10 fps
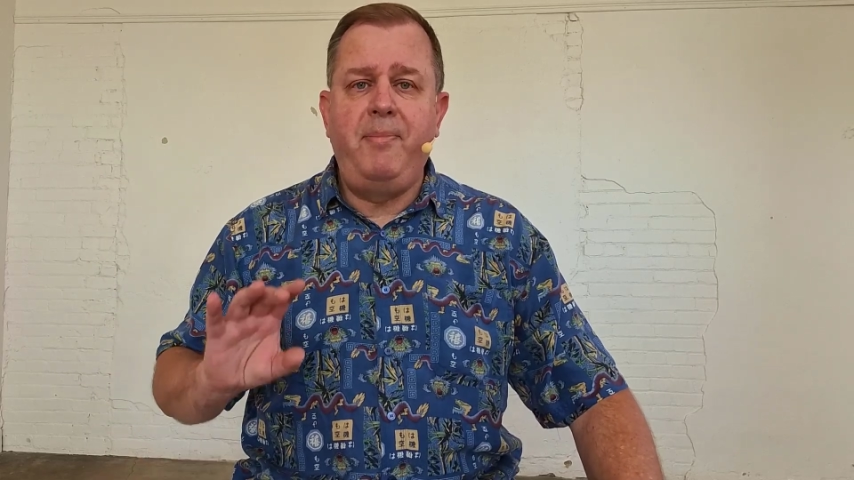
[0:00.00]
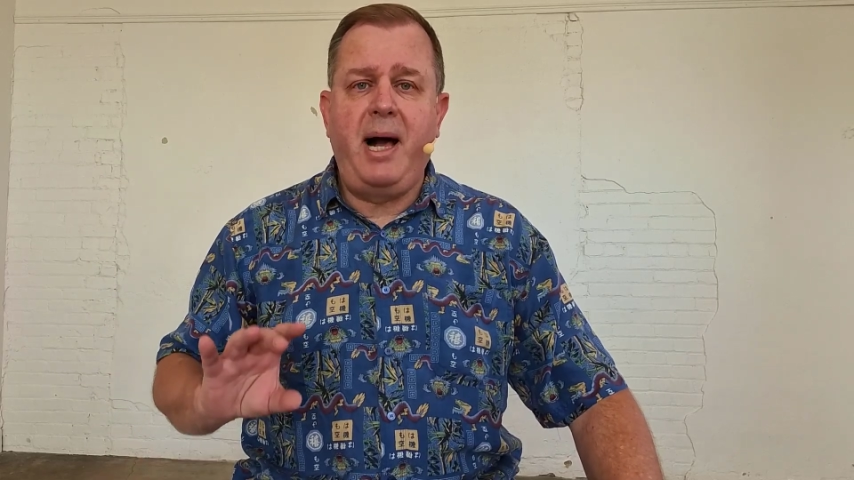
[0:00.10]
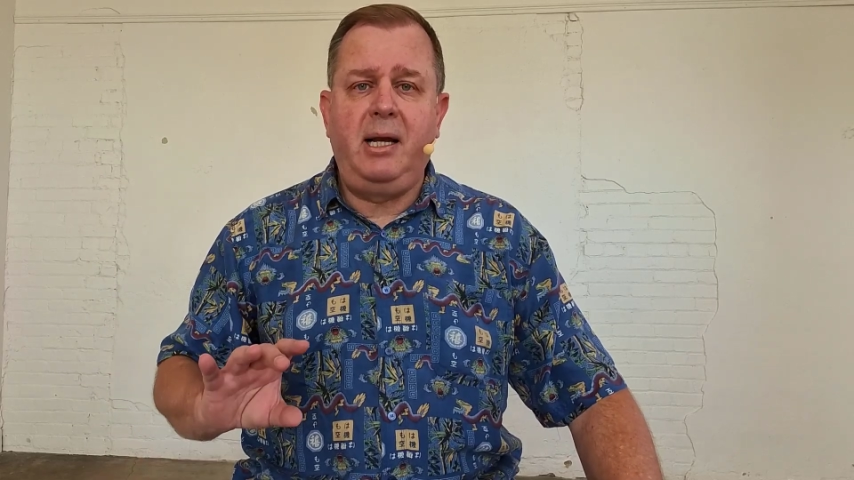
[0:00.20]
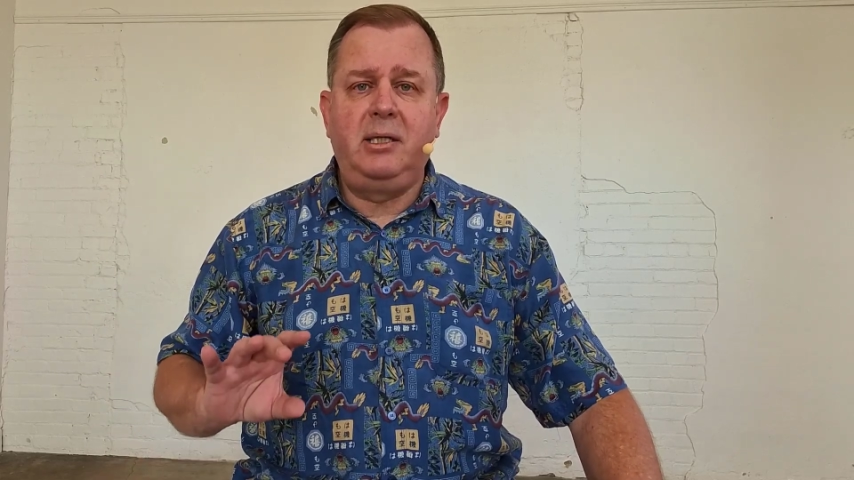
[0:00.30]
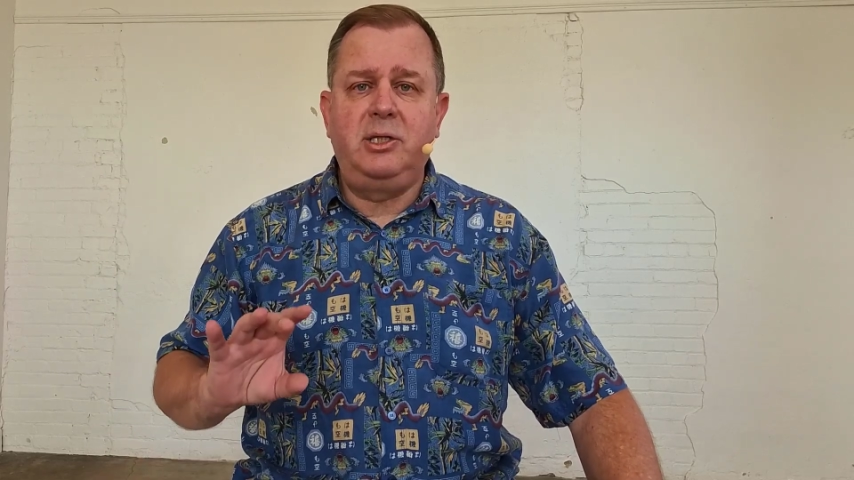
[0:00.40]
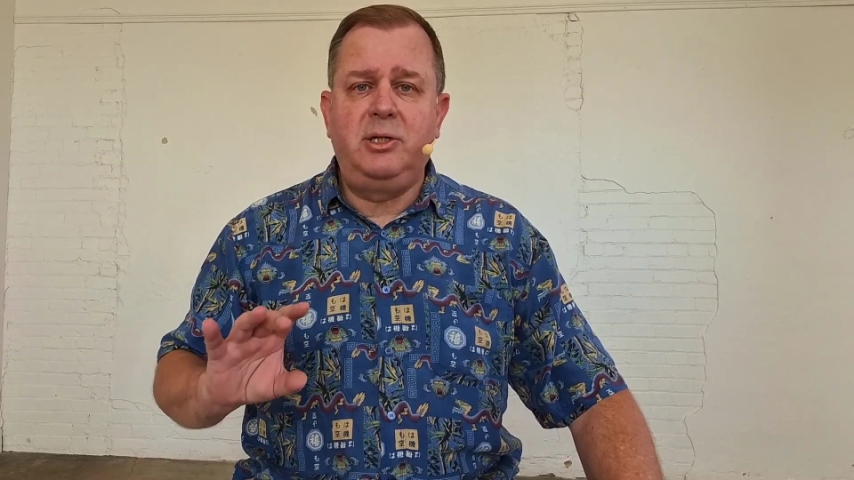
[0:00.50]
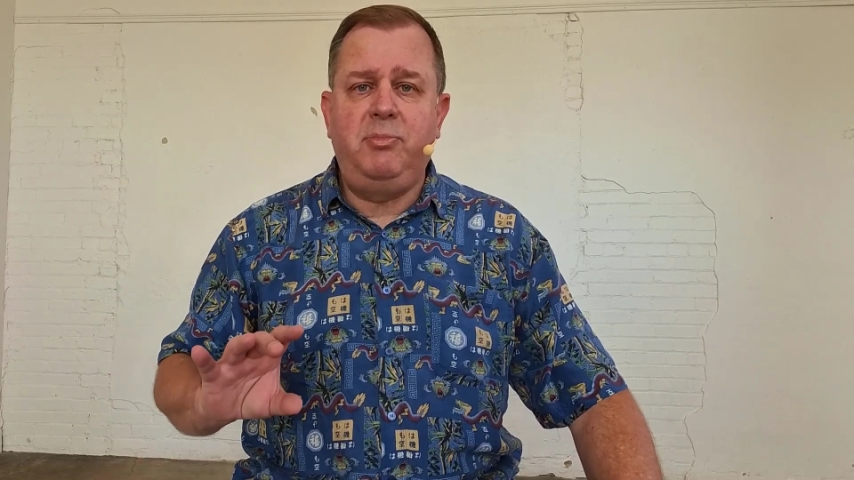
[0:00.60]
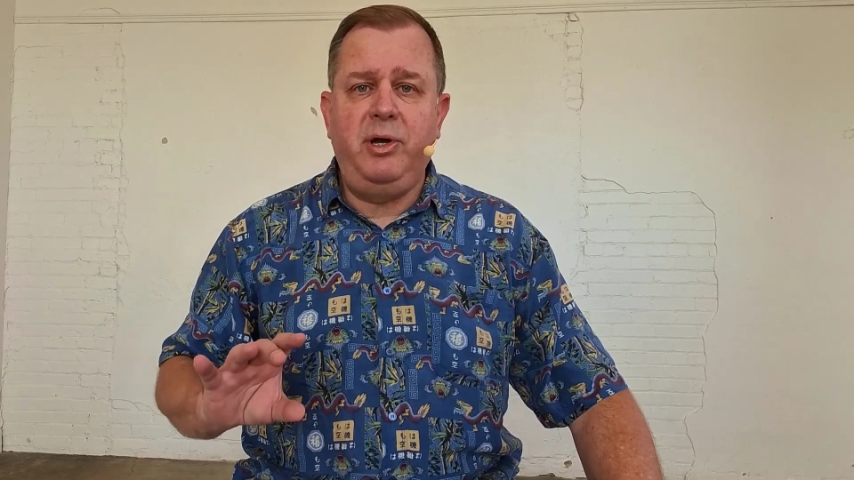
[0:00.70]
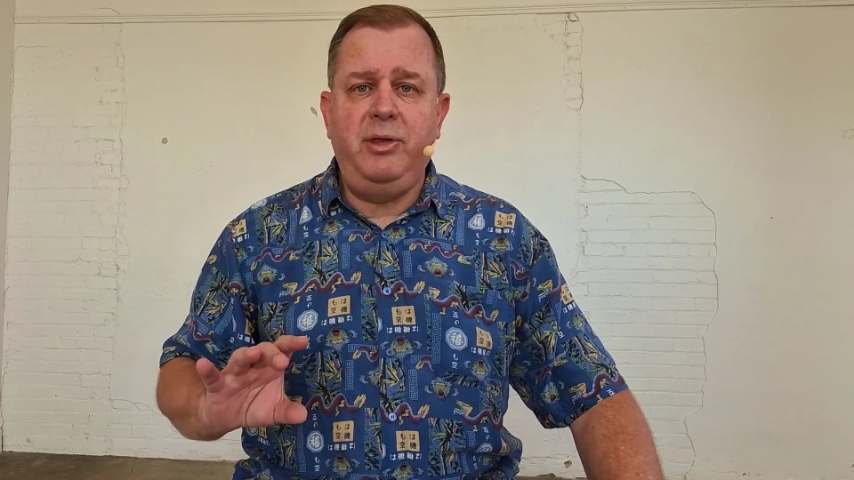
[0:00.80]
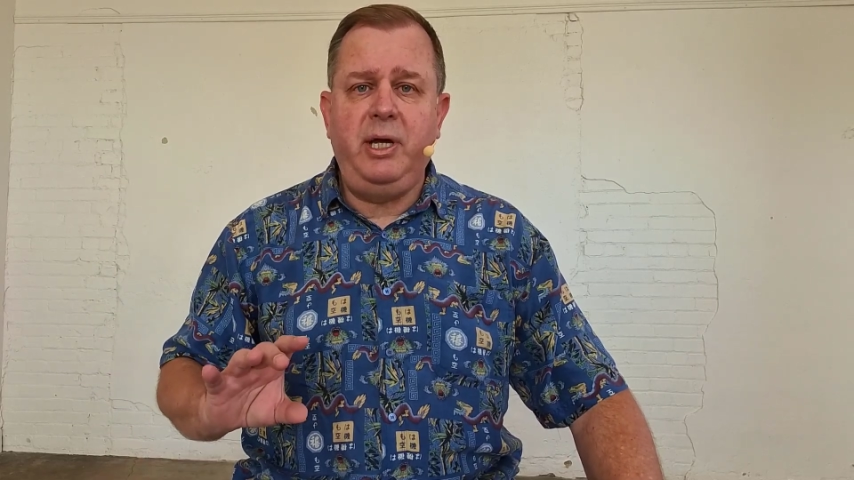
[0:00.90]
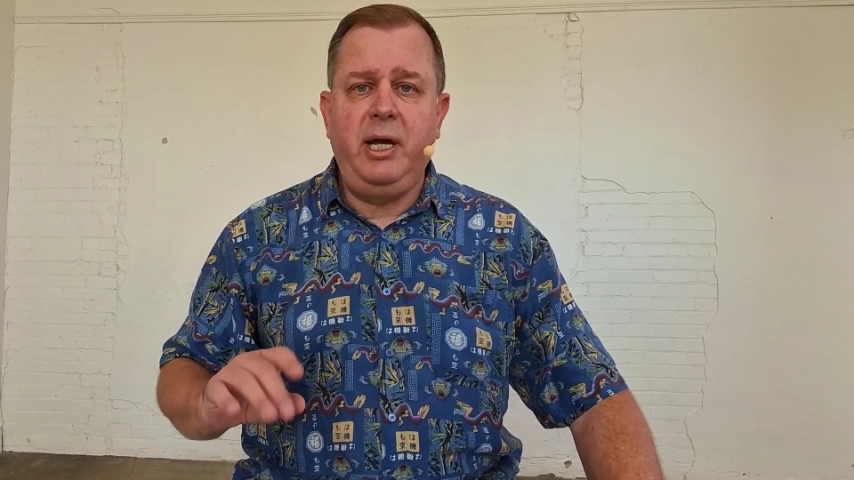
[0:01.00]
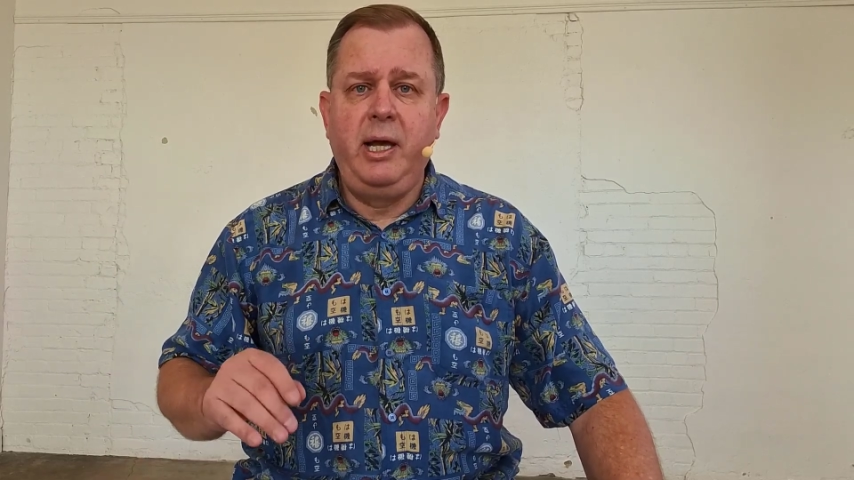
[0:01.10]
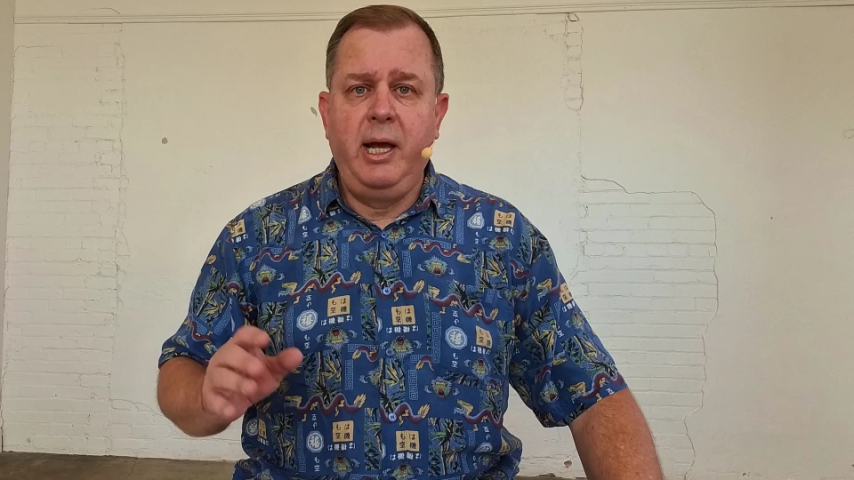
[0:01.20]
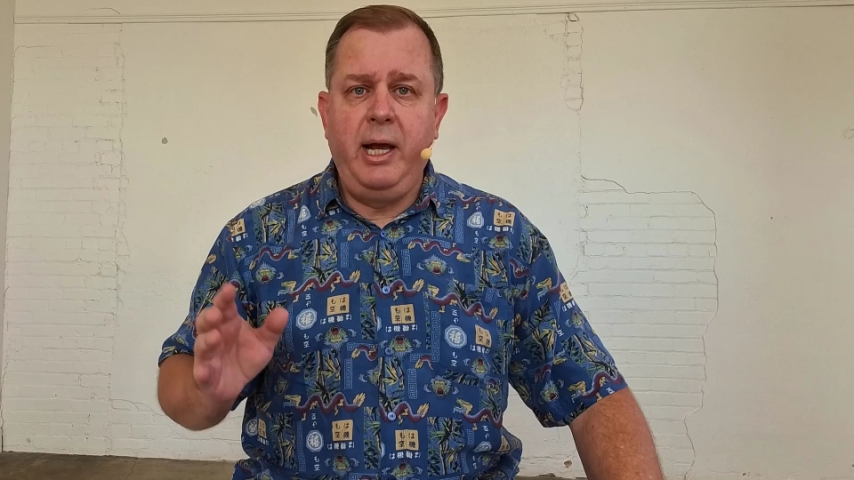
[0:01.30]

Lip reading: balanced breathing.